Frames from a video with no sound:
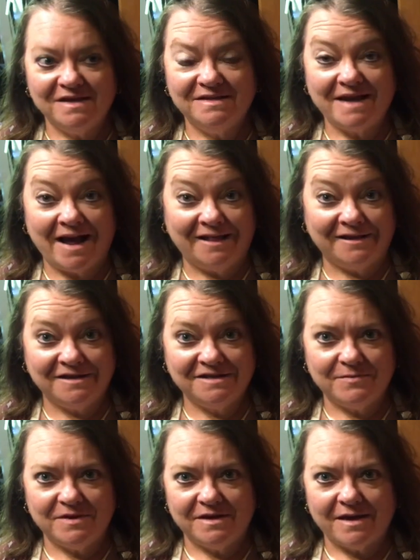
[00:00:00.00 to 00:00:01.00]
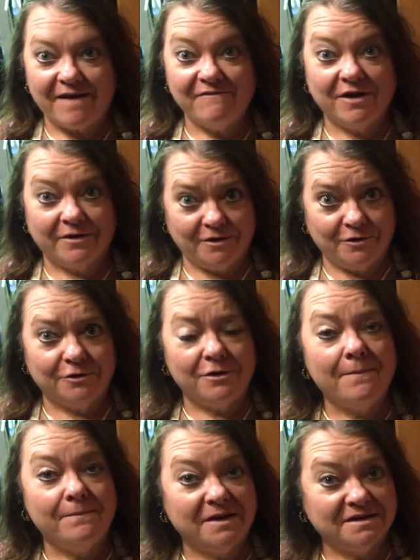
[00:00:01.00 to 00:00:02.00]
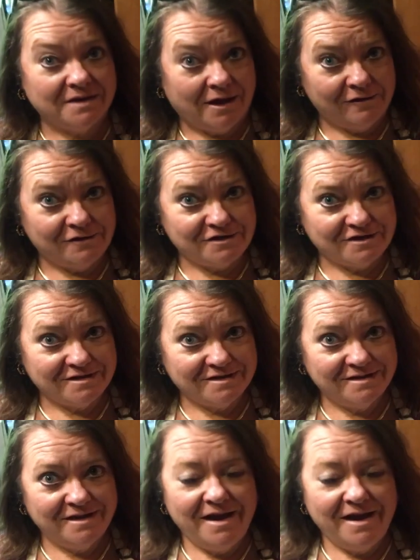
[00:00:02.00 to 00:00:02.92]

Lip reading: talent to be a very good mixologist.